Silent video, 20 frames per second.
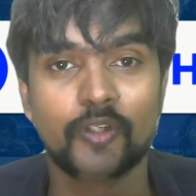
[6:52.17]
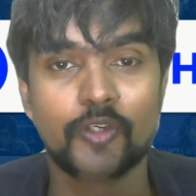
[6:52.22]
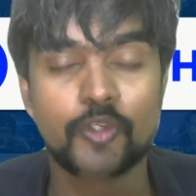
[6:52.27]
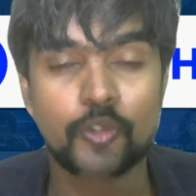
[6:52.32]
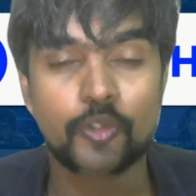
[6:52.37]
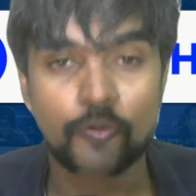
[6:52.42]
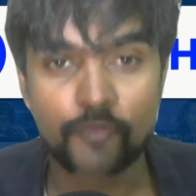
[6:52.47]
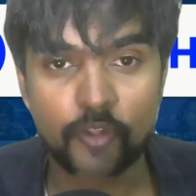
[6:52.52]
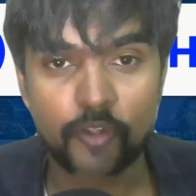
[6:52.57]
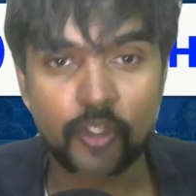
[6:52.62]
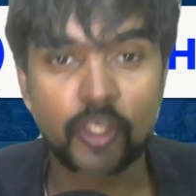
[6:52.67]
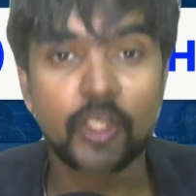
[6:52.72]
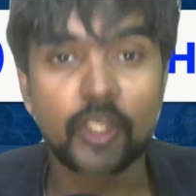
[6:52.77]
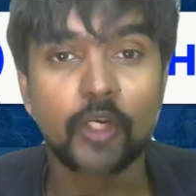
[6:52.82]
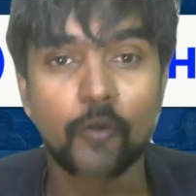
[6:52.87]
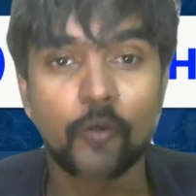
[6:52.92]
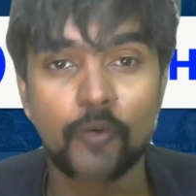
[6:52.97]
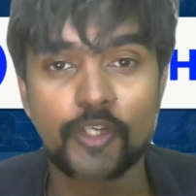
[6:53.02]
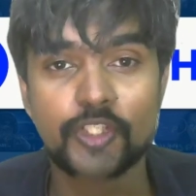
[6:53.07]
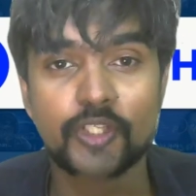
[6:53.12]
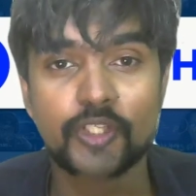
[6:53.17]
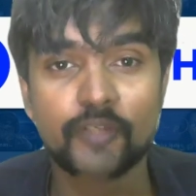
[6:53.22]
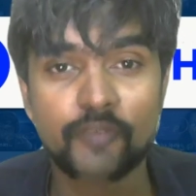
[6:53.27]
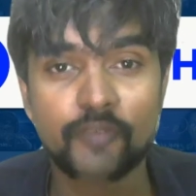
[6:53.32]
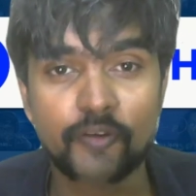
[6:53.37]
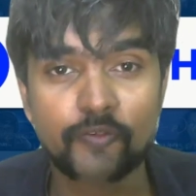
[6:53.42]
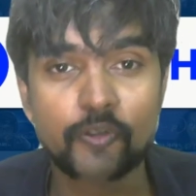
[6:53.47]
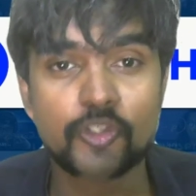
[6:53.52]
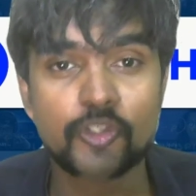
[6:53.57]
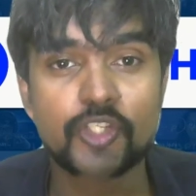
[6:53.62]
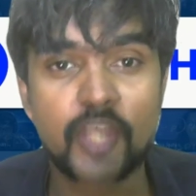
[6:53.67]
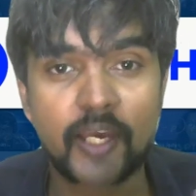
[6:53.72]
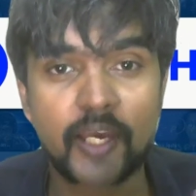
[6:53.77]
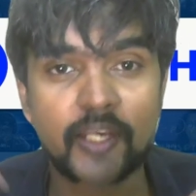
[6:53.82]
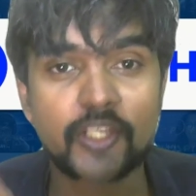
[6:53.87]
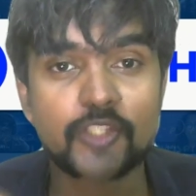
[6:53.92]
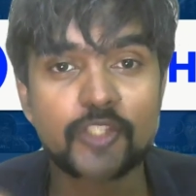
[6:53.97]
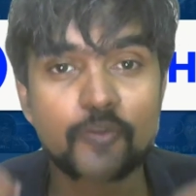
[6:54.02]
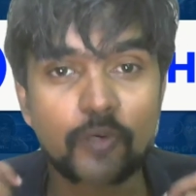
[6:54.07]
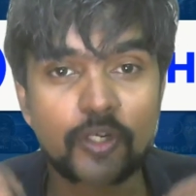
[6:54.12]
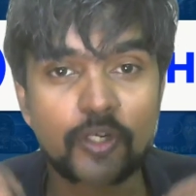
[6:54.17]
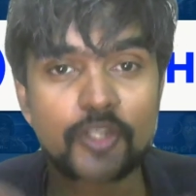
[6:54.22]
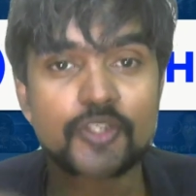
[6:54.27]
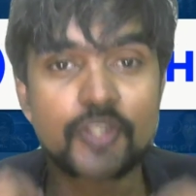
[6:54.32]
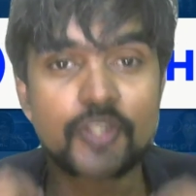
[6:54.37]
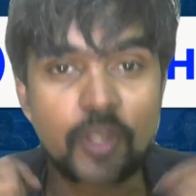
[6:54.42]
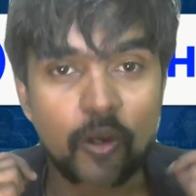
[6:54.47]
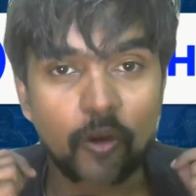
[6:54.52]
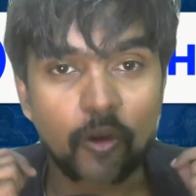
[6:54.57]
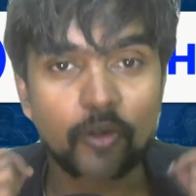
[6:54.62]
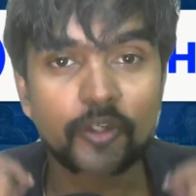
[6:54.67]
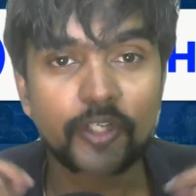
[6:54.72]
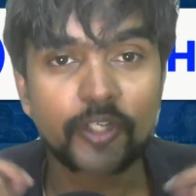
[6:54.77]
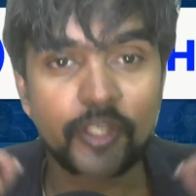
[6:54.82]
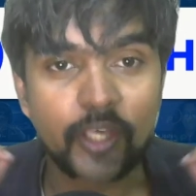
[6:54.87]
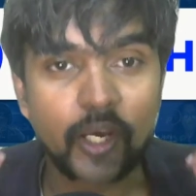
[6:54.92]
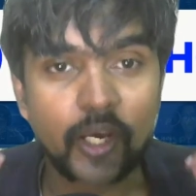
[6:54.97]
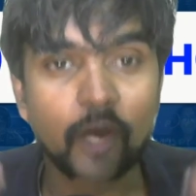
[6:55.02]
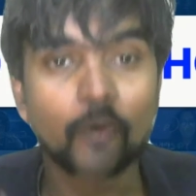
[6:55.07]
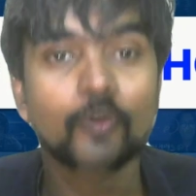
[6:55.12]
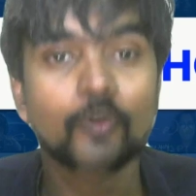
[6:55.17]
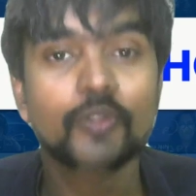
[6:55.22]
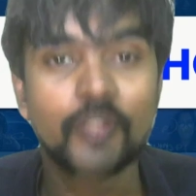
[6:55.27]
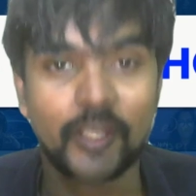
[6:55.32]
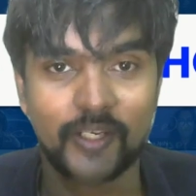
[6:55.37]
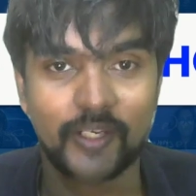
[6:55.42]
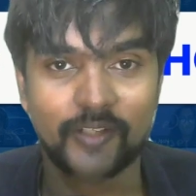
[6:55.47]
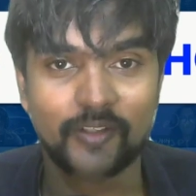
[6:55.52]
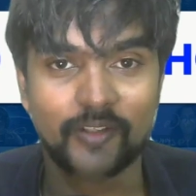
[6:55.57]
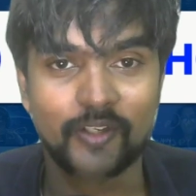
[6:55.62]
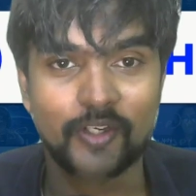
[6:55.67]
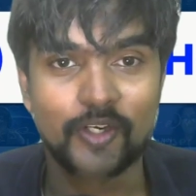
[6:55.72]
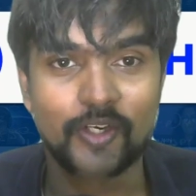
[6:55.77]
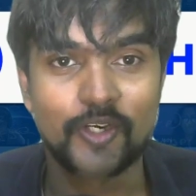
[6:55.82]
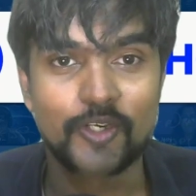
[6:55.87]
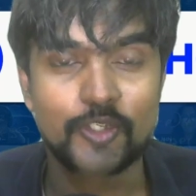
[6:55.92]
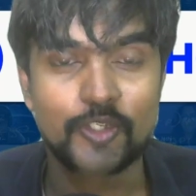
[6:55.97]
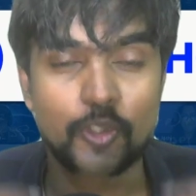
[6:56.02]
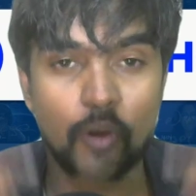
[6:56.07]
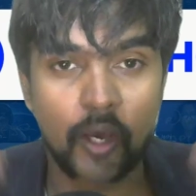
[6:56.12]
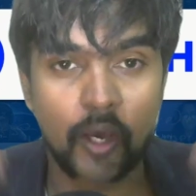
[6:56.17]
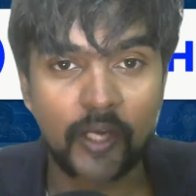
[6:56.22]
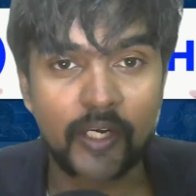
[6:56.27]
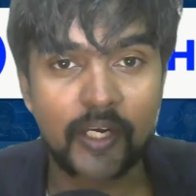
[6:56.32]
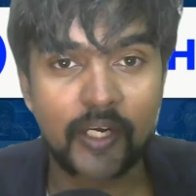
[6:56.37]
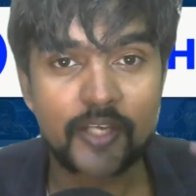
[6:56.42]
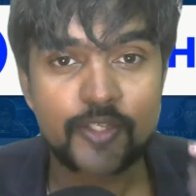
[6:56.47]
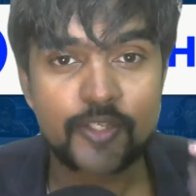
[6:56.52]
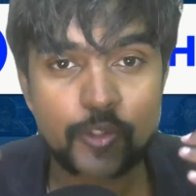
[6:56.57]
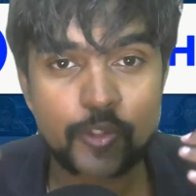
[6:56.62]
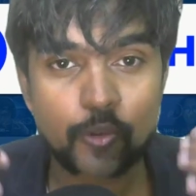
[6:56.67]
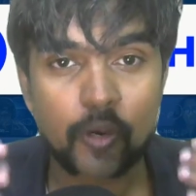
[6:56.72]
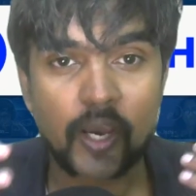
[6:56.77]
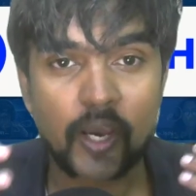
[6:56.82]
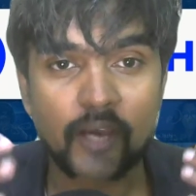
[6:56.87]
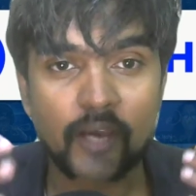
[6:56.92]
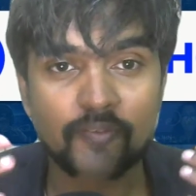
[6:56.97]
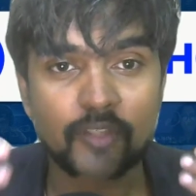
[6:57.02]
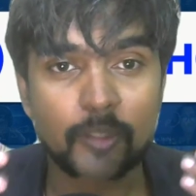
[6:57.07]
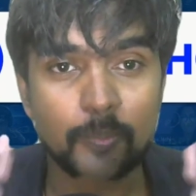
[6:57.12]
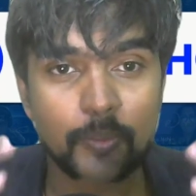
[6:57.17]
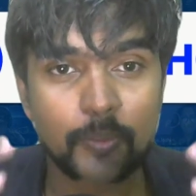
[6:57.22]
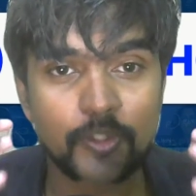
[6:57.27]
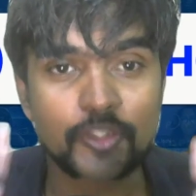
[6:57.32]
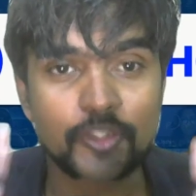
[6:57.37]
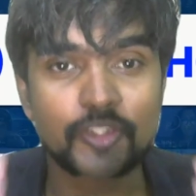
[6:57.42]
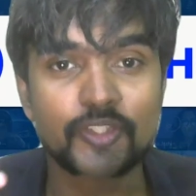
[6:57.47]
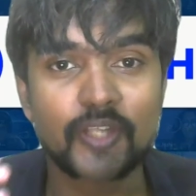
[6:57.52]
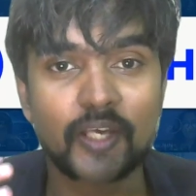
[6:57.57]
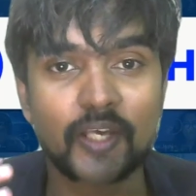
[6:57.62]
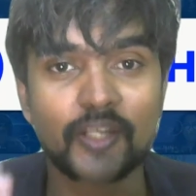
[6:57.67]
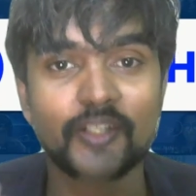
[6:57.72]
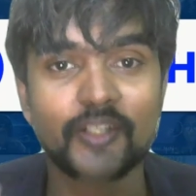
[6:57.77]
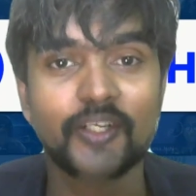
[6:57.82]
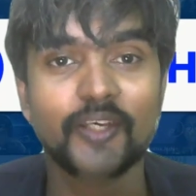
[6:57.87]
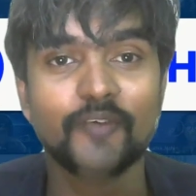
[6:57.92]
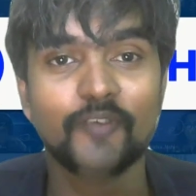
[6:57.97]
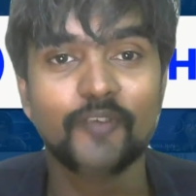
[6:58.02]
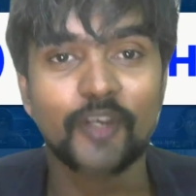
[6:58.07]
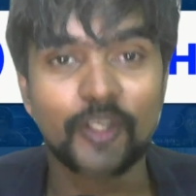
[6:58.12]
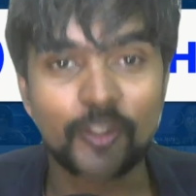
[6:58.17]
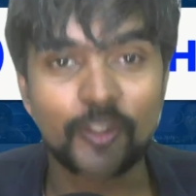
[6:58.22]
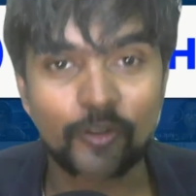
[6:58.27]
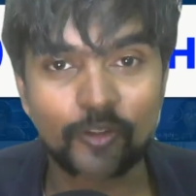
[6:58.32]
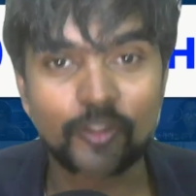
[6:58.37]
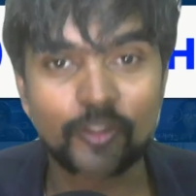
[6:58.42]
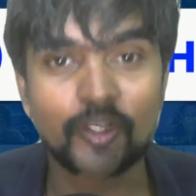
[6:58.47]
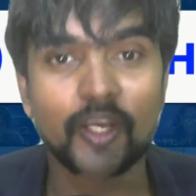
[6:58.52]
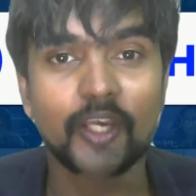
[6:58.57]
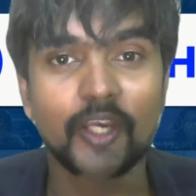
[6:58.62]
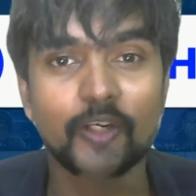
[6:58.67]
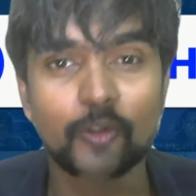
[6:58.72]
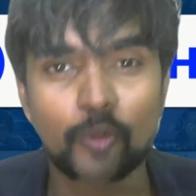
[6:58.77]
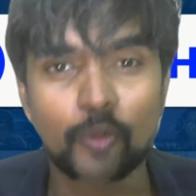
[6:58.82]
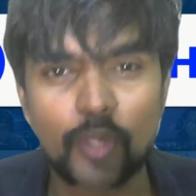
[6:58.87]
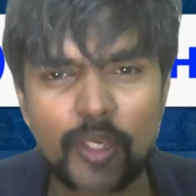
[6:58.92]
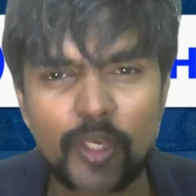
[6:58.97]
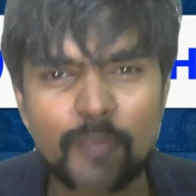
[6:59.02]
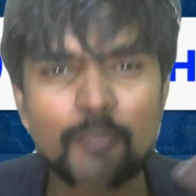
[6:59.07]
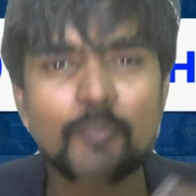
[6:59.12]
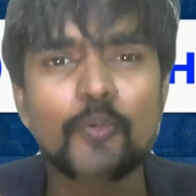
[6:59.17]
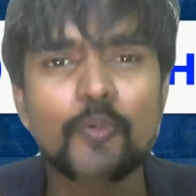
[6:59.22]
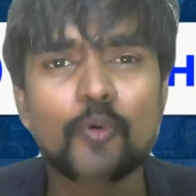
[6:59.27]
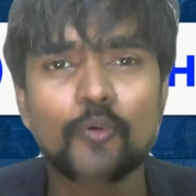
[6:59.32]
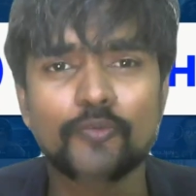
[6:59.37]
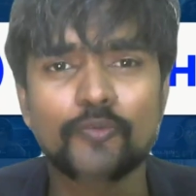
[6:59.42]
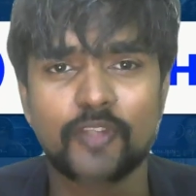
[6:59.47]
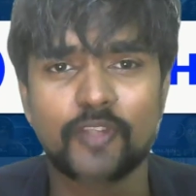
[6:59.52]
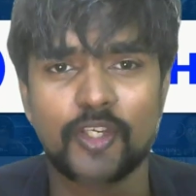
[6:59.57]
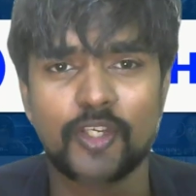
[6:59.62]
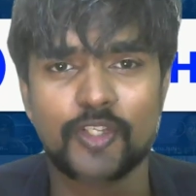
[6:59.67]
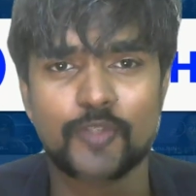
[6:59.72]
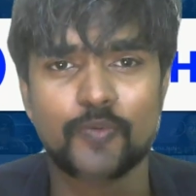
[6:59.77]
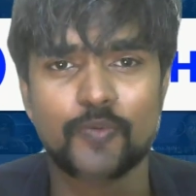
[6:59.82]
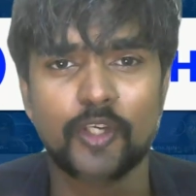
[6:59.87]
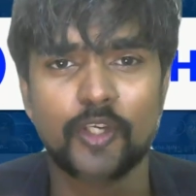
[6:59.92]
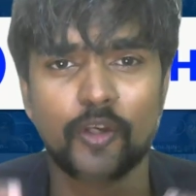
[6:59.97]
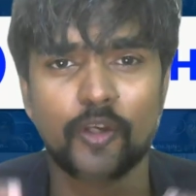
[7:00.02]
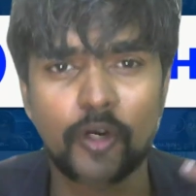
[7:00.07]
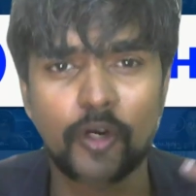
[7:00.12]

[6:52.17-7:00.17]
So for innovation, we have to challenge what is already out there. So unless you have that personality where you're trying to improve things, where you're